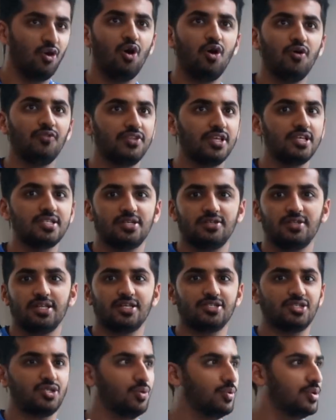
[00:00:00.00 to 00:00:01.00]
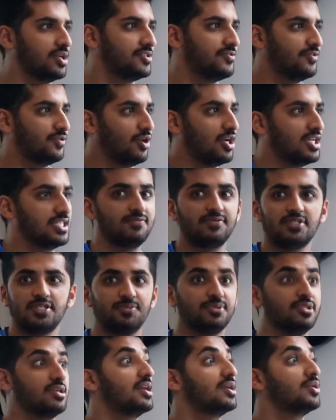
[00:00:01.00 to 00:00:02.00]
all of these are like Stoics, philosophers,
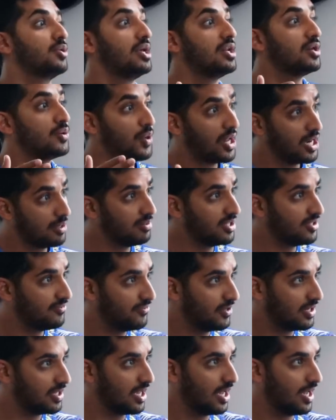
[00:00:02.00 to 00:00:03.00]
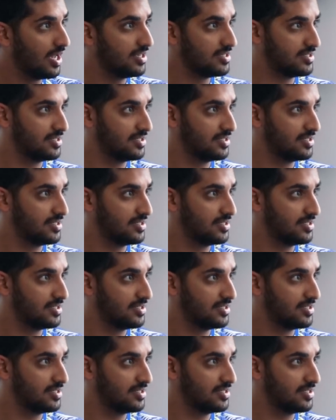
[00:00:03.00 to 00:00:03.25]
but they're incredibly fit guys.